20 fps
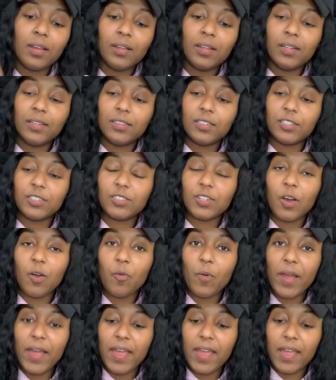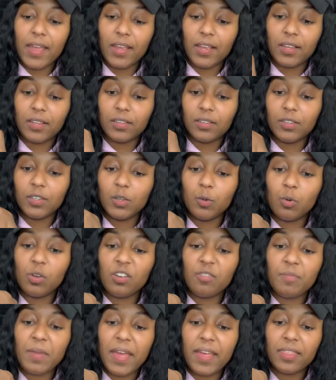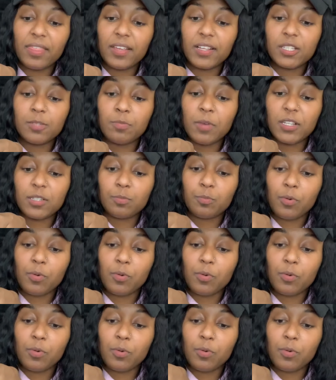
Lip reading: There's no way you would have made this much